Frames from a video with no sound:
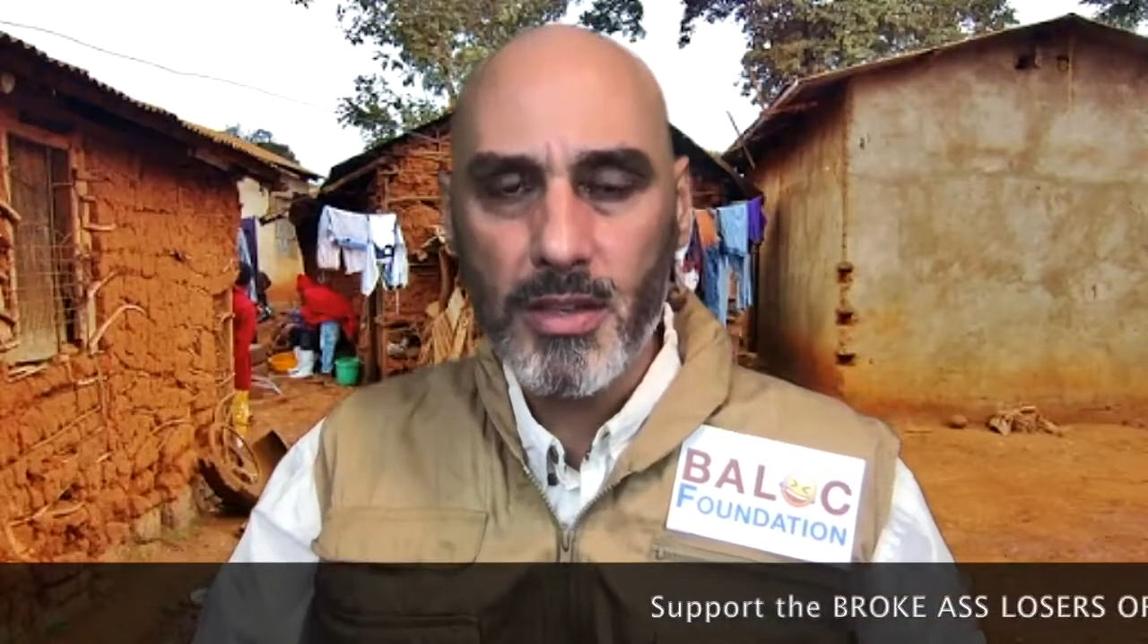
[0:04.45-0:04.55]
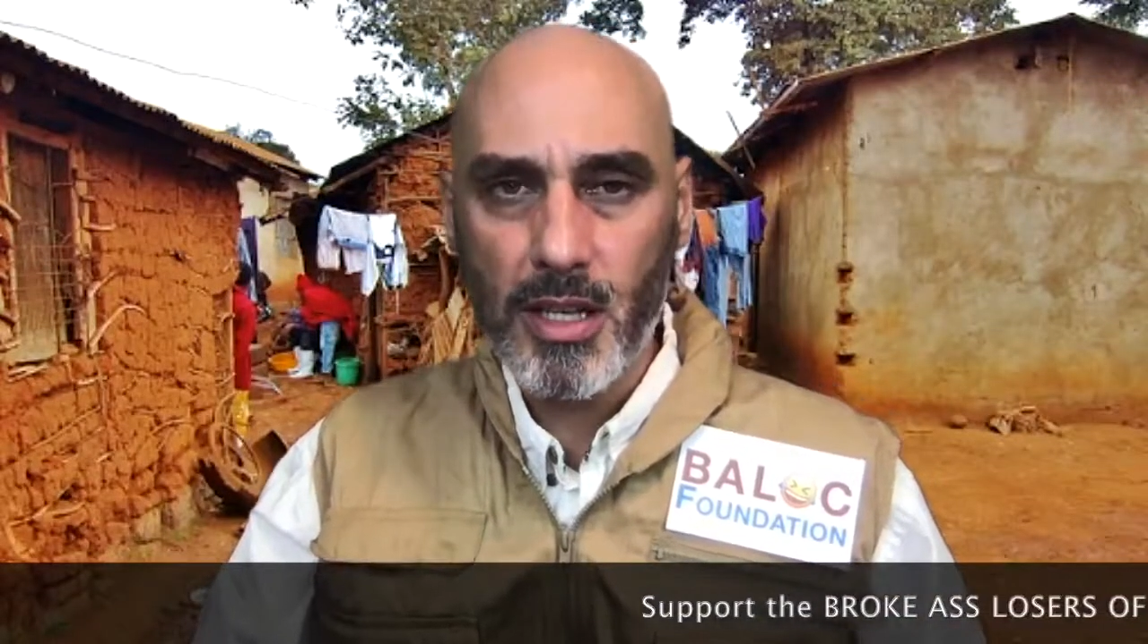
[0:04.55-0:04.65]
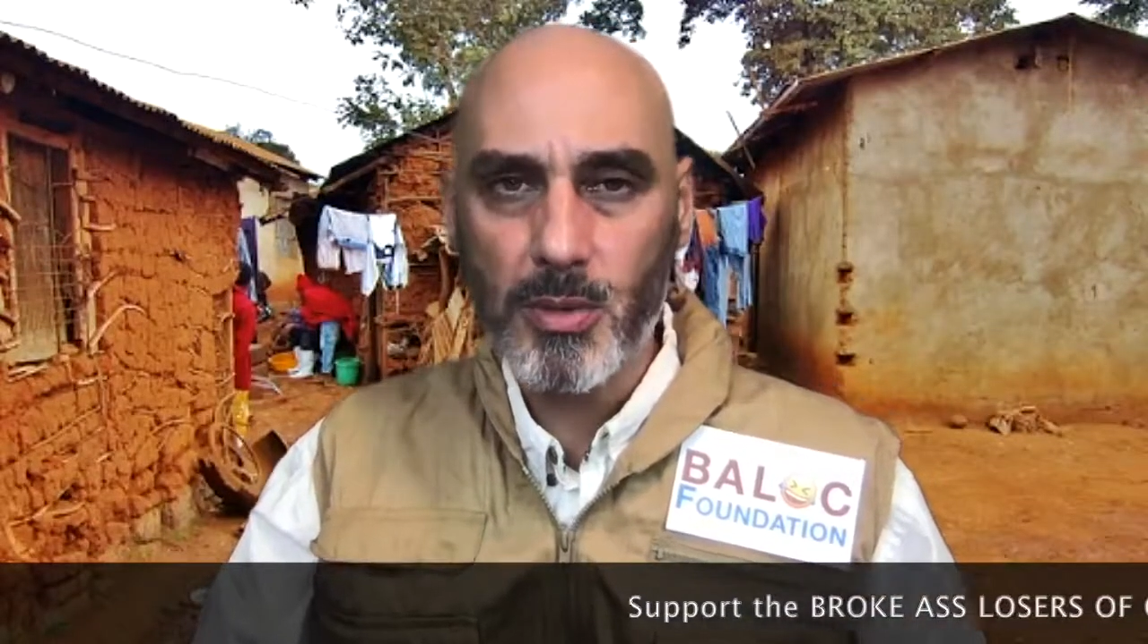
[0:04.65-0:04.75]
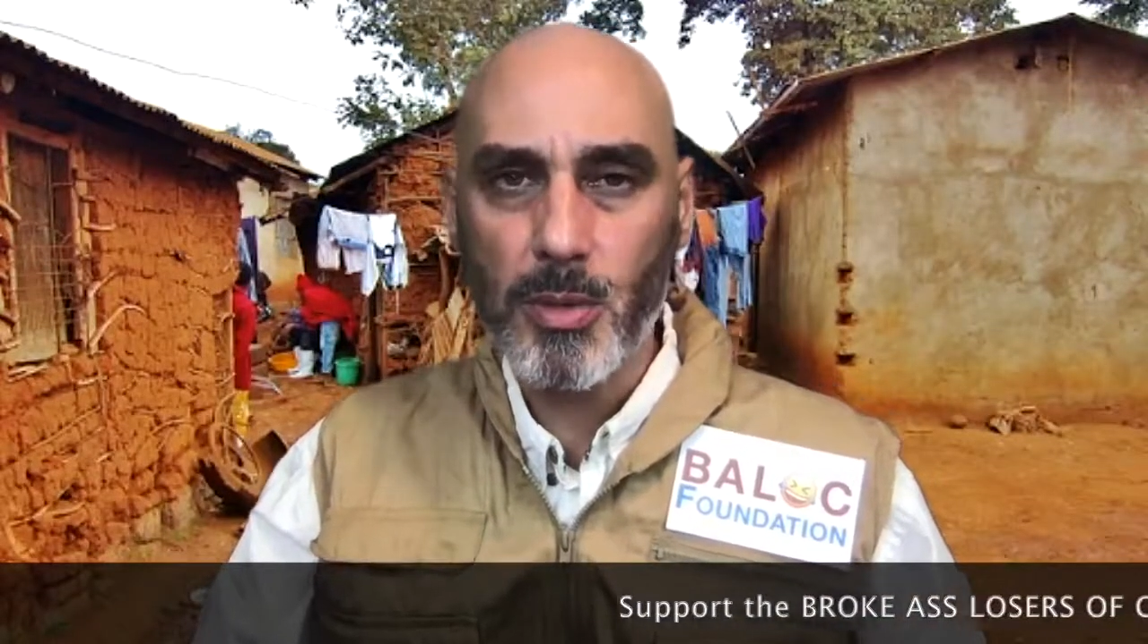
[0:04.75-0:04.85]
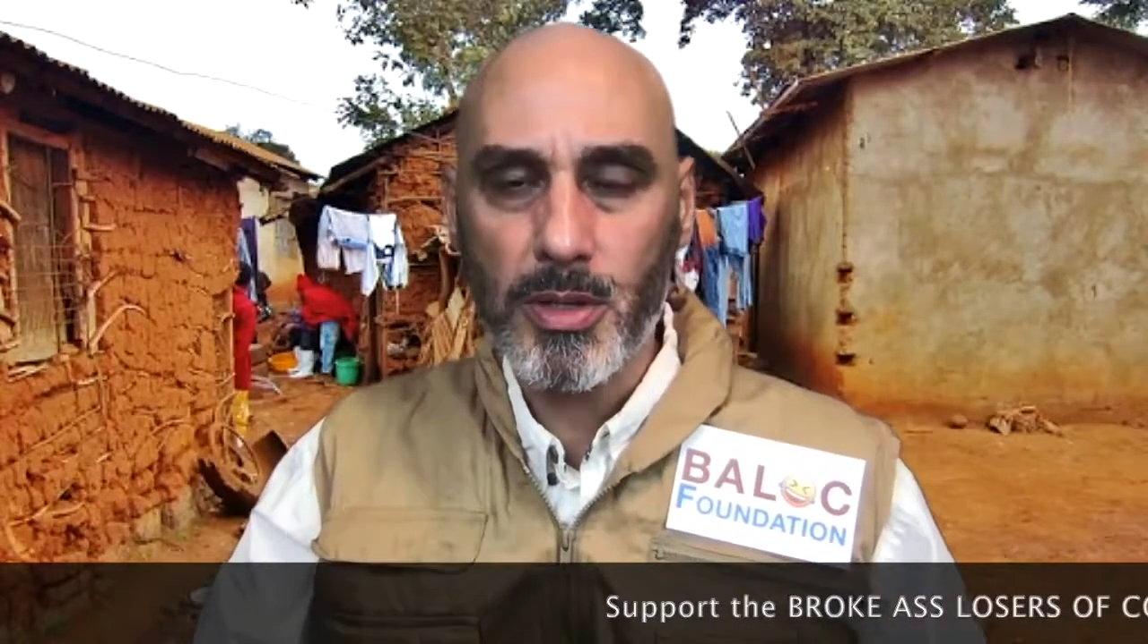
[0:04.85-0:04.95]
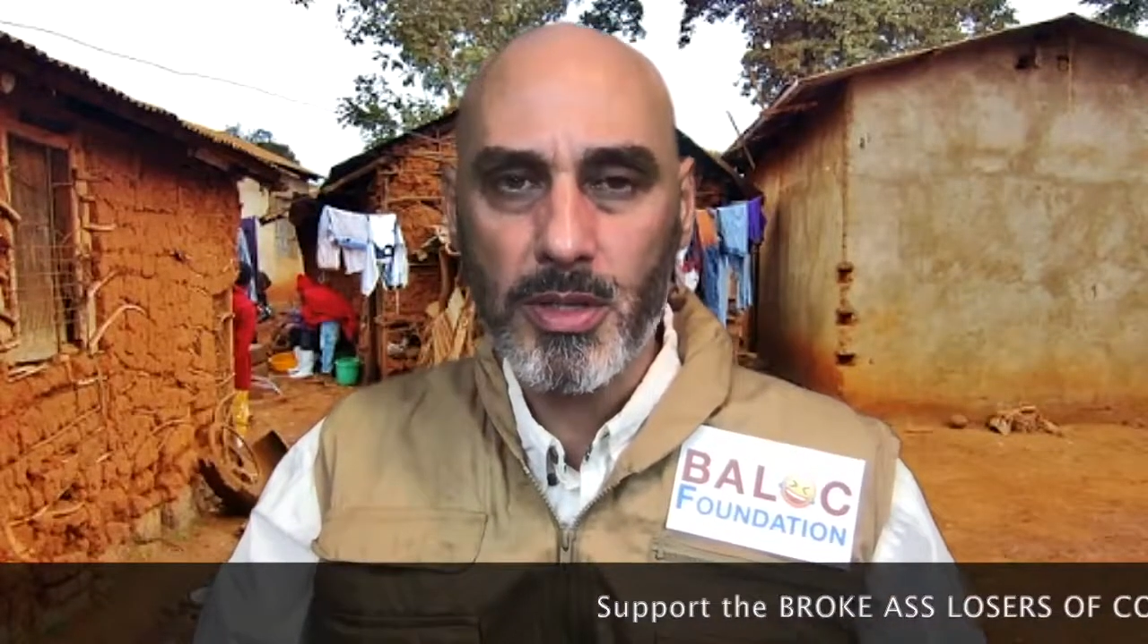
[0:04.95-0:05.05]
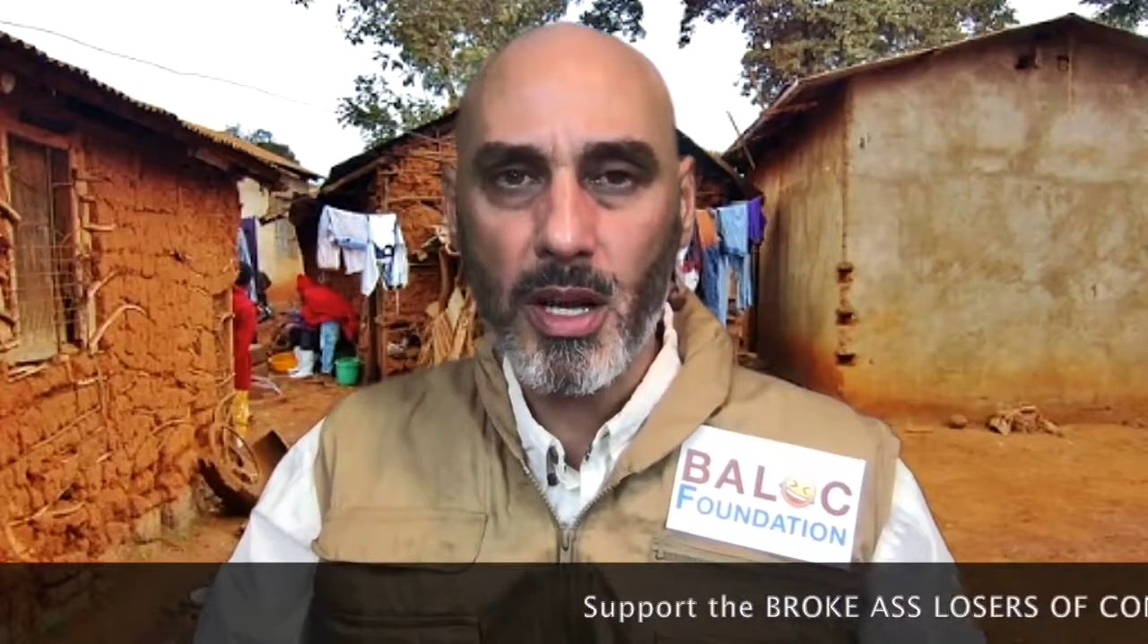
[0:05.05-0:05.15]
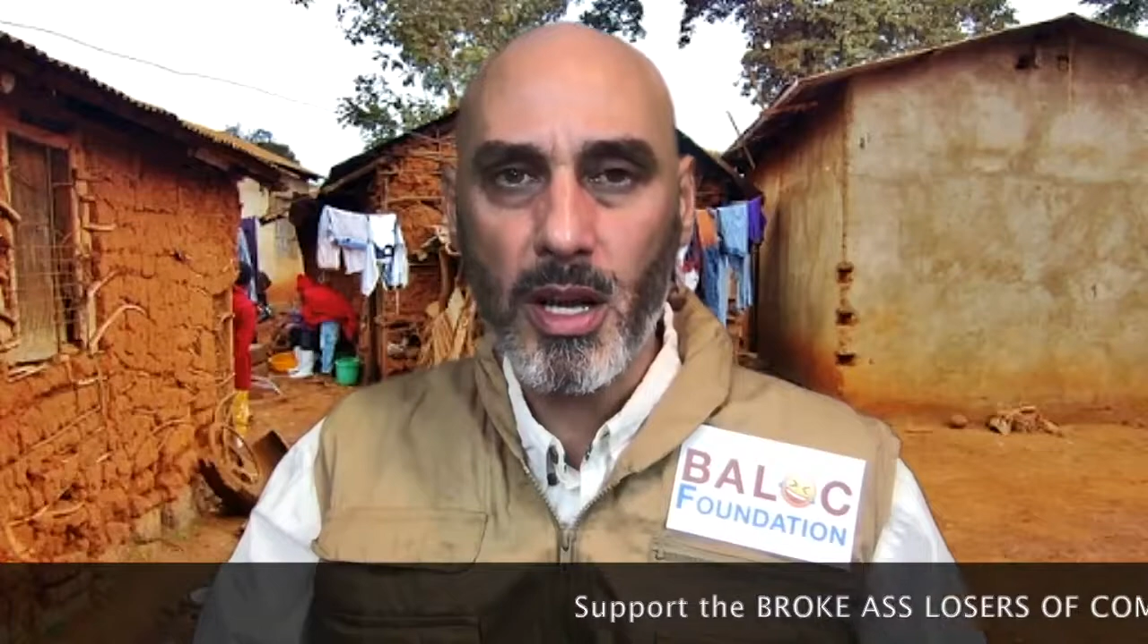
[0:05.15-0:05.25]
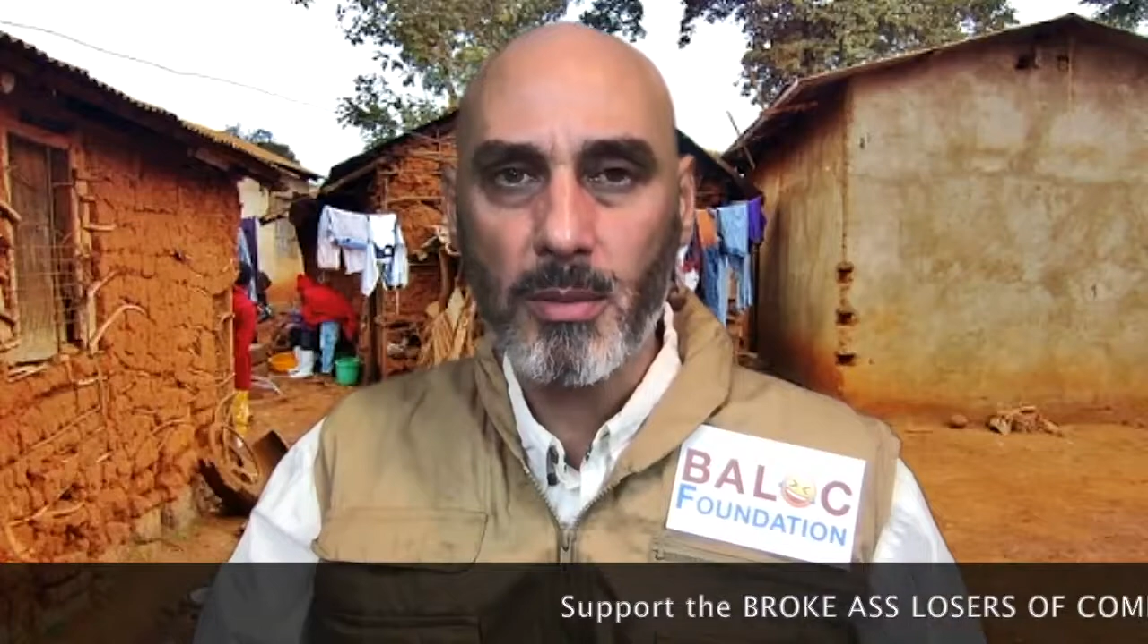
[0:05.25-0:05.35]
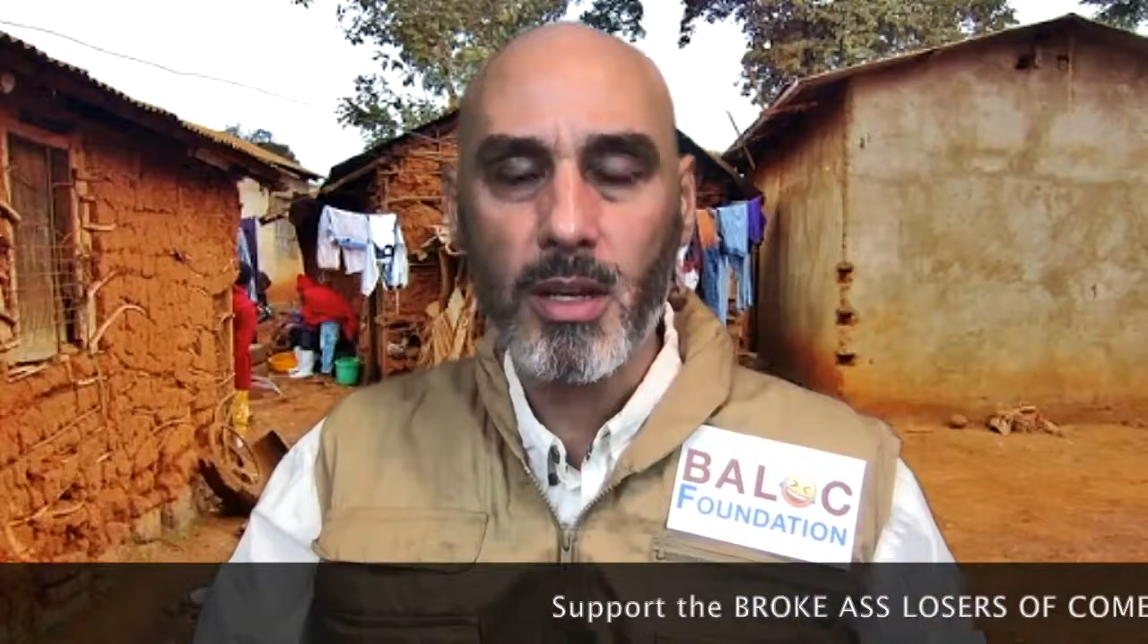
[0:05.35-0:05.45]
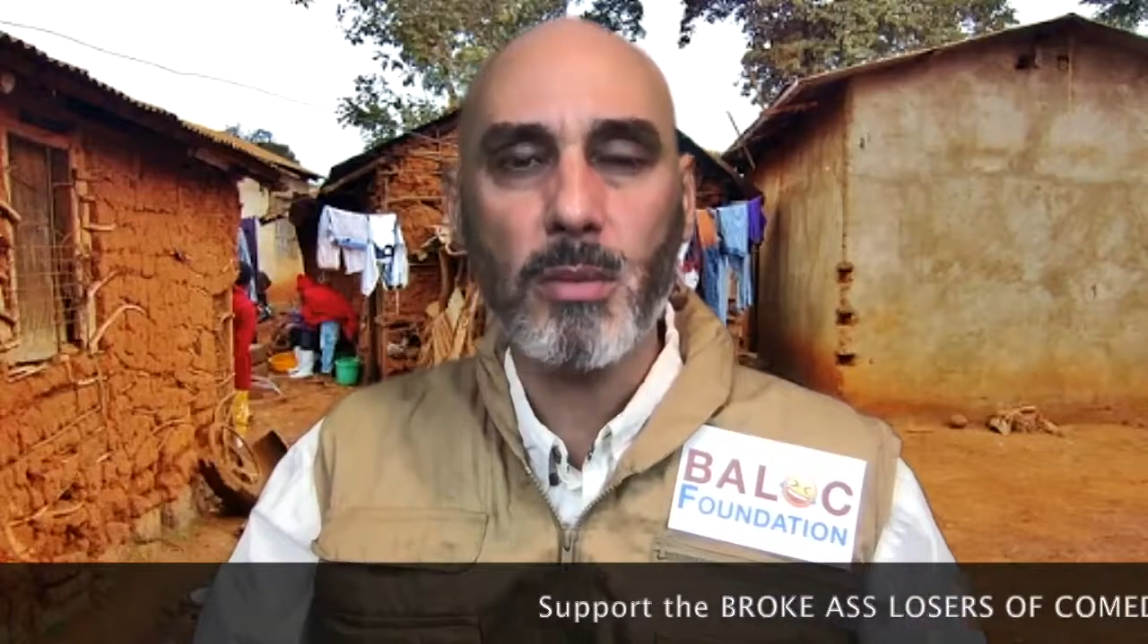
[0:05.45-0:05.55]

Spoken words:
desperate time,